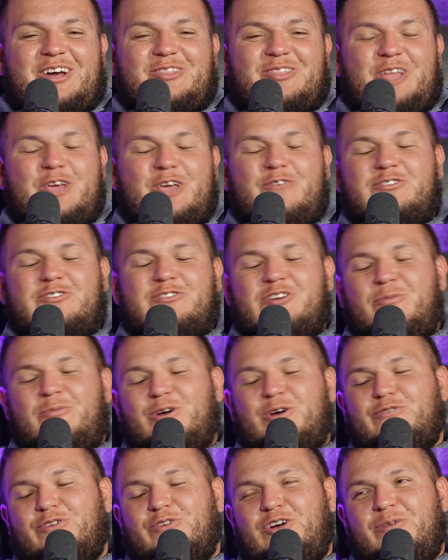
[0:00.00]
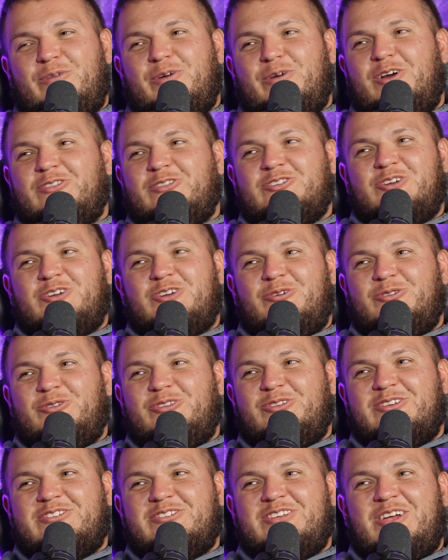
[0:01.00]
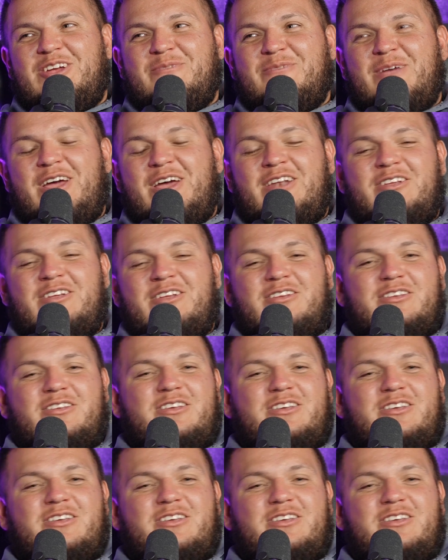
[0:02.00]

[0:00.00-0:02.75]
Thank you so much for coming on the show with us today, man.